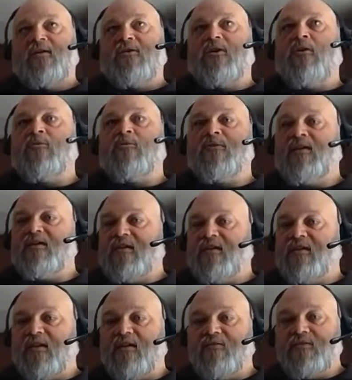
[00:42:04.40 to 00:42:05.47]
Colt nineteen
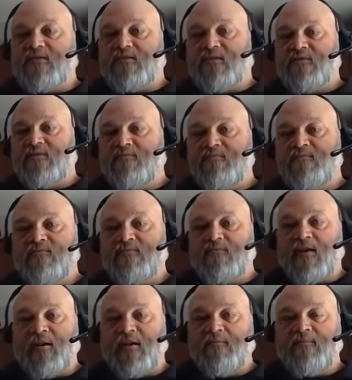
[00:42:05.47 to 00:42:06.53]
elevens,
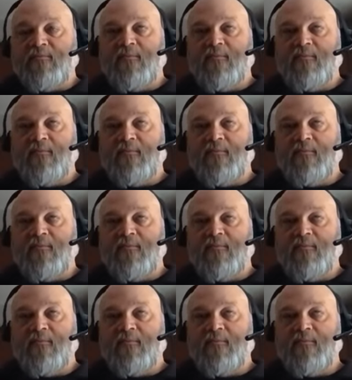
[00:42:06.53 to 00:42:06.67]
right?